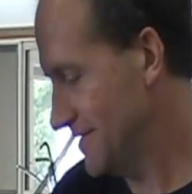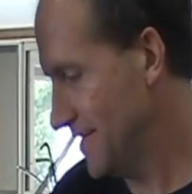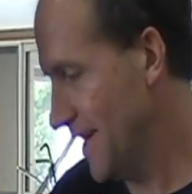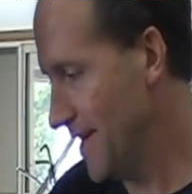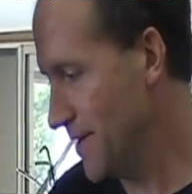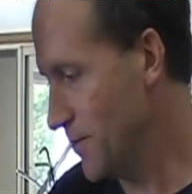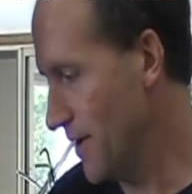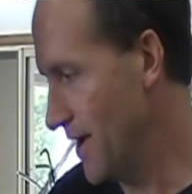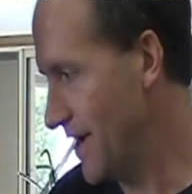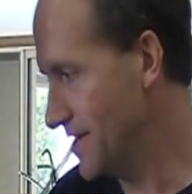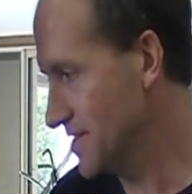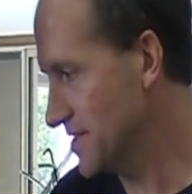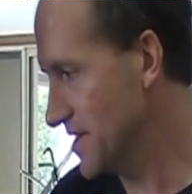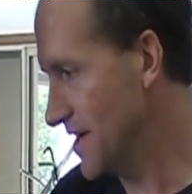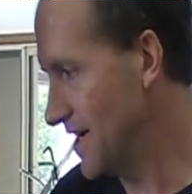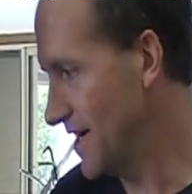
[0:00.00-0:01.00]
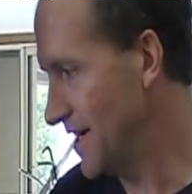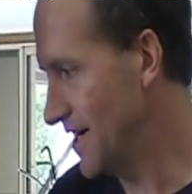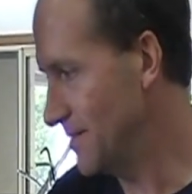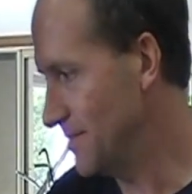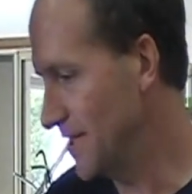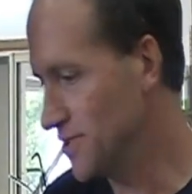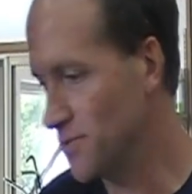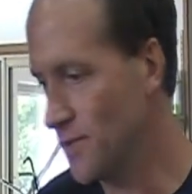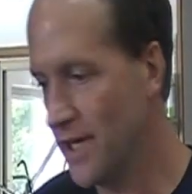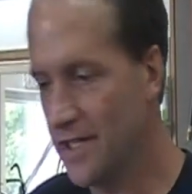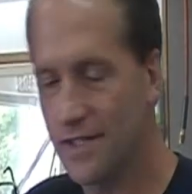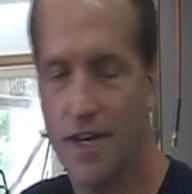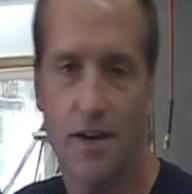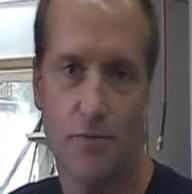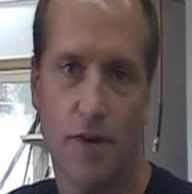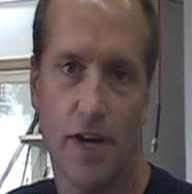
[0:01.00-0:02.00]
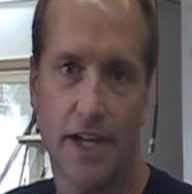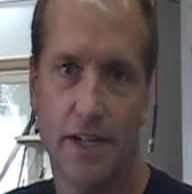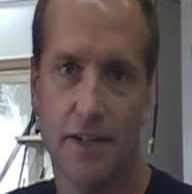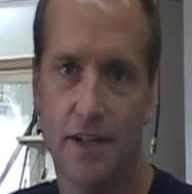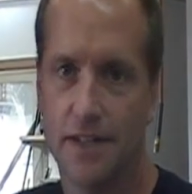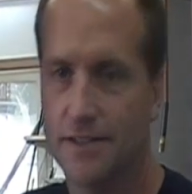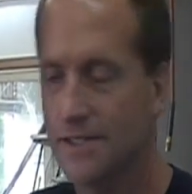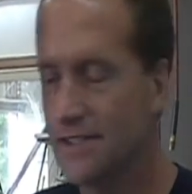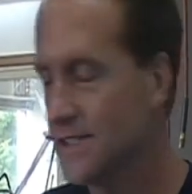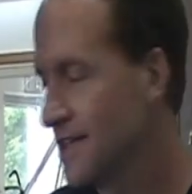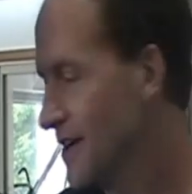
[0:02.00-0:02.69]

anyways, that's why it got rained on.